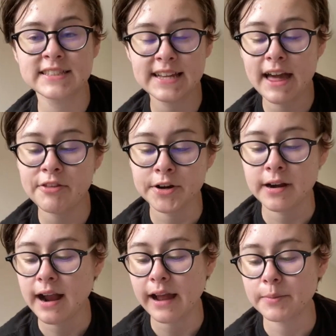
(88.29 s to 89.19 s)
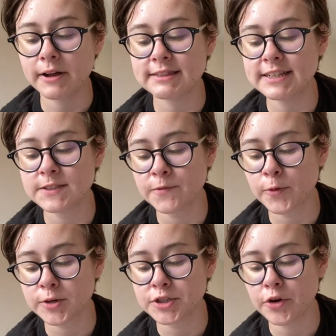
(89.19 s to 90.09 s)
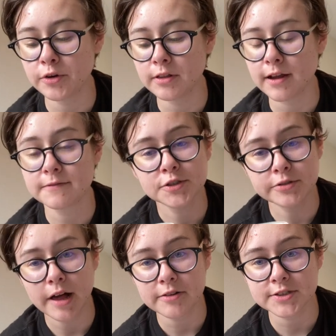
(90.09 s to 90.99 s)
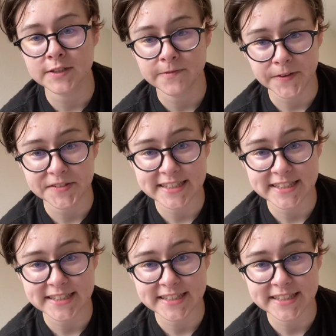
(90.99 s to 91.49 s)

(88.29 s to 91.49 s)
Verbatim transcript: Together, I bought these for a total of two dollars and fifty